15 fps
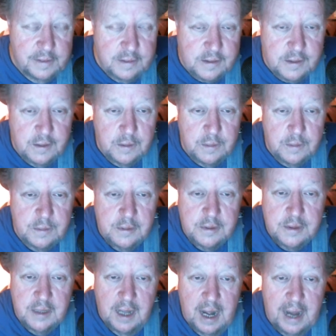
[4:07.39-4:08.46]
So
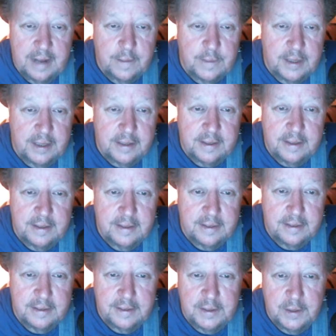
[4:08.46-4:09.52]
I don't get
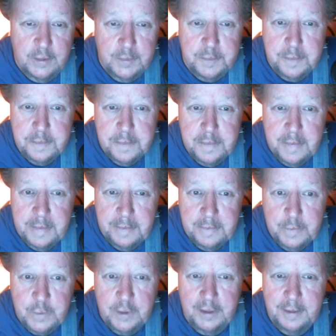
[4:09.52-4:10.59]
to, you know,
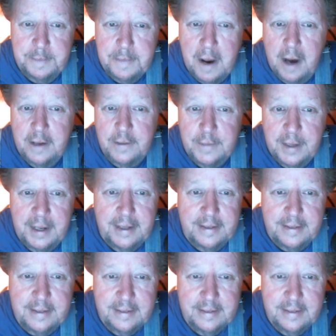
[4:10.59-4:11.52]
really moderate.